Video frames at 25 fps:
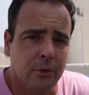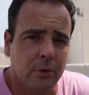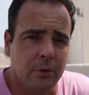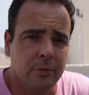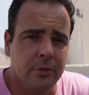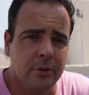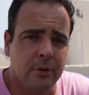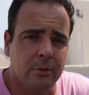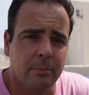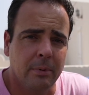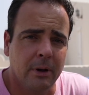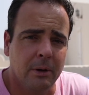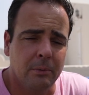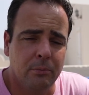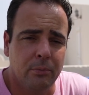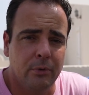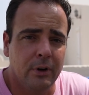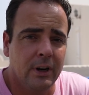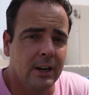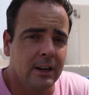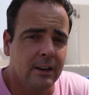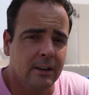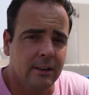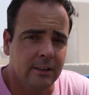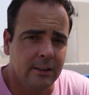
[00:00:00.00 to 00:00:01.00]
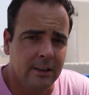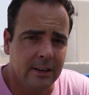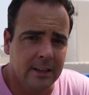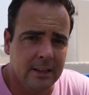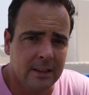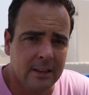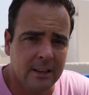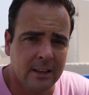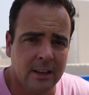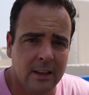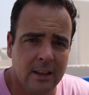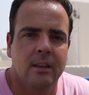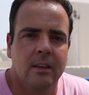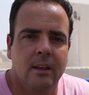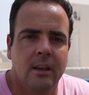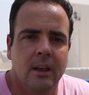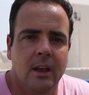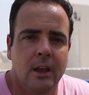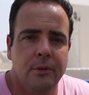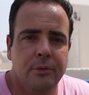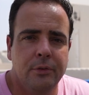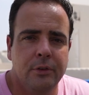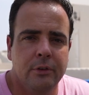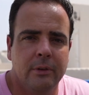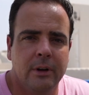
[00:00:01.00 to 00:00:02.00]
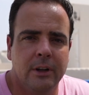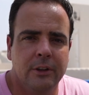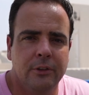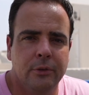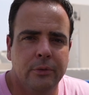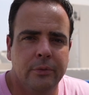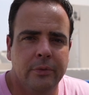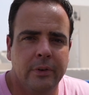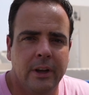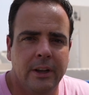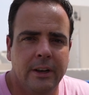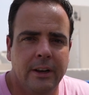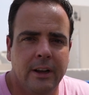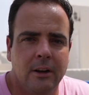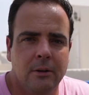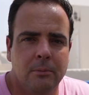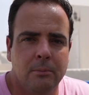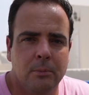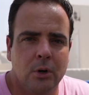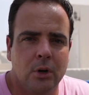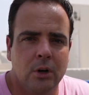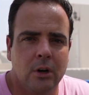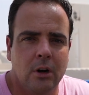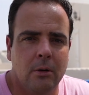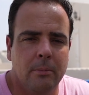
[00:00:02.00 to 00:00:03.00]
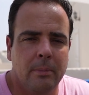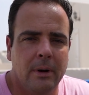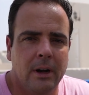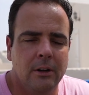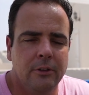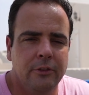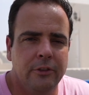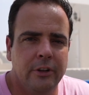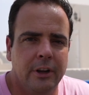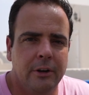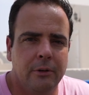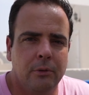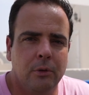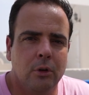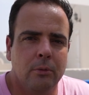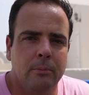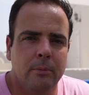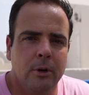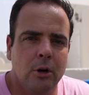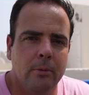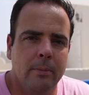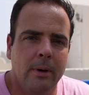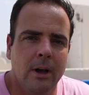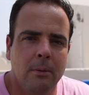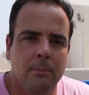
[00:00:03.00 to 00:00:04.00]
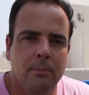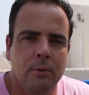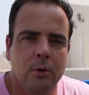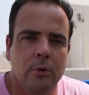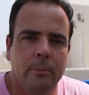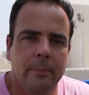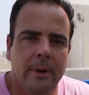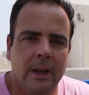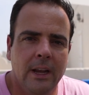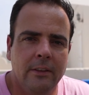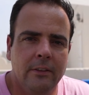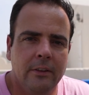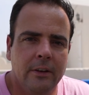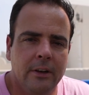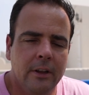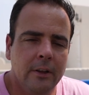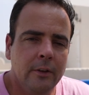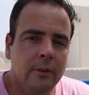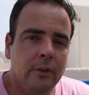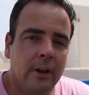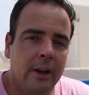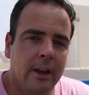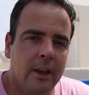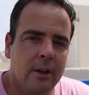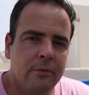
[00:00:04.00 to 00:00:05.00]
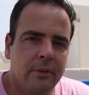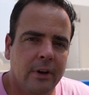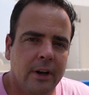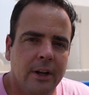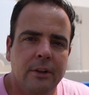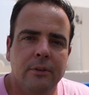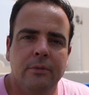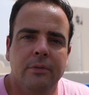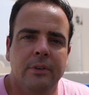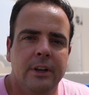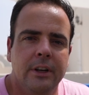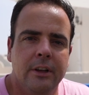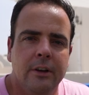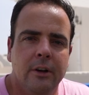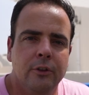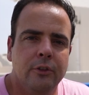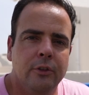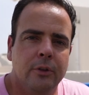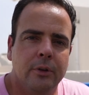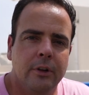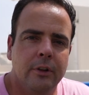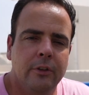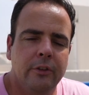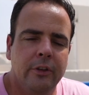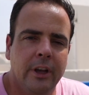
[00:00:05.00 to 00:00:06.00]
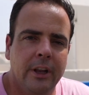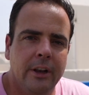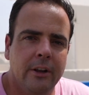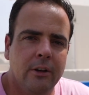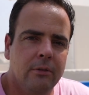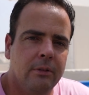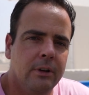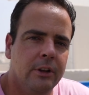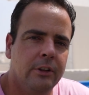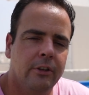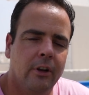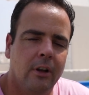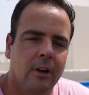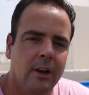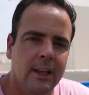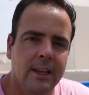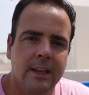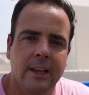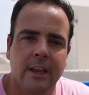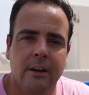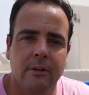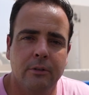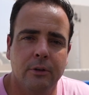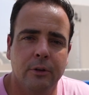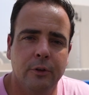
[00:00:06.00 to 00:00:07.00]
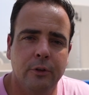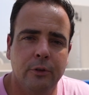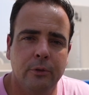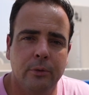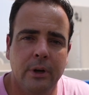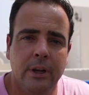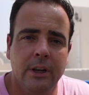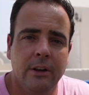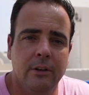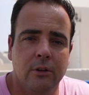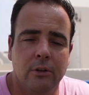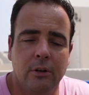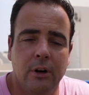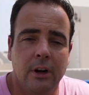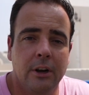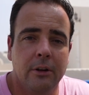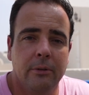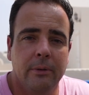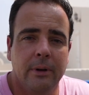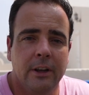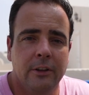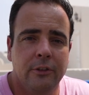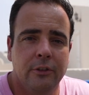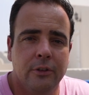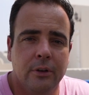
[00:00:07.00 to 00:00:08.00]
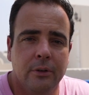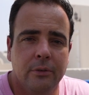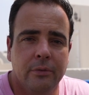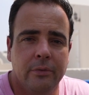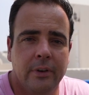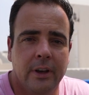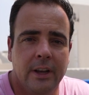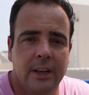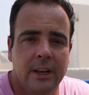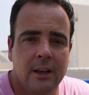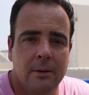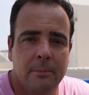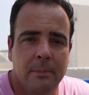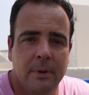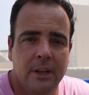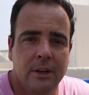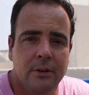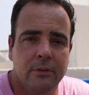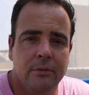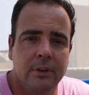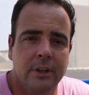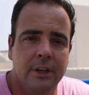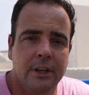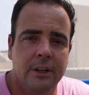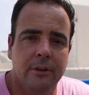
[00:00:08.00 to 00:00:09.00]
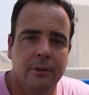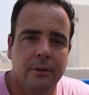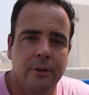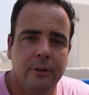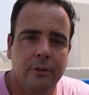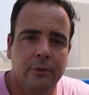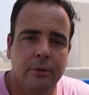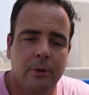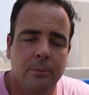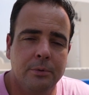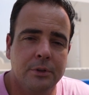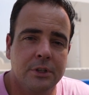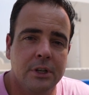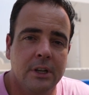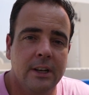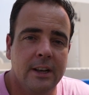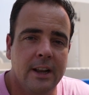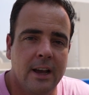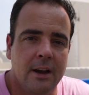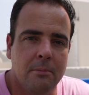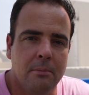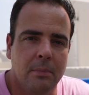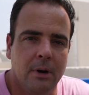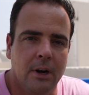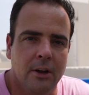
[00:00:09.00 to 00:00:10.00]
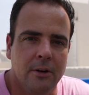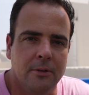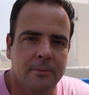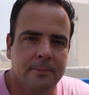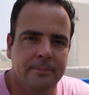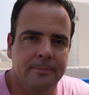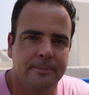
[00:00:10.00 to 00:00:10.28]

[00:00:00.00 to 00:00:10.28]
of your pump regularly. If you want to find out more about general mobile pool maintenance, I have other videos on the channel which I'll link here on screen, or otherwise you can find them in the video description down below.